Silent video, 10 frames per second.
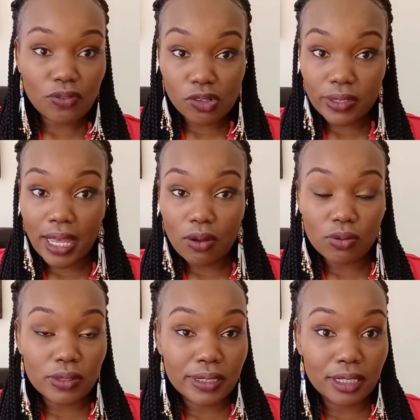Of course, I
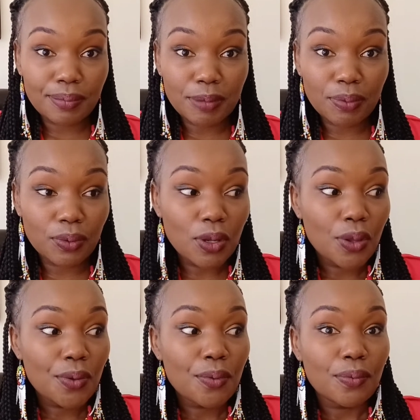always tell people
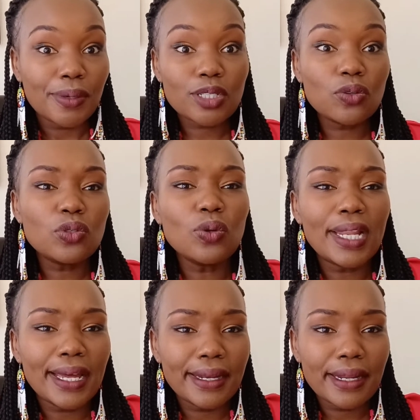it's good to
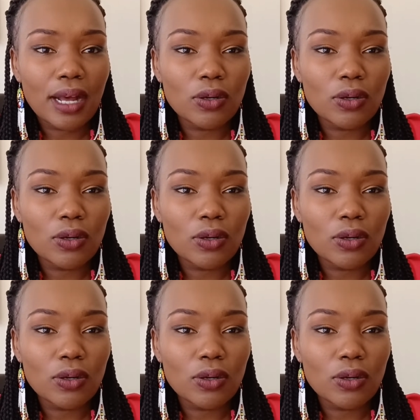learn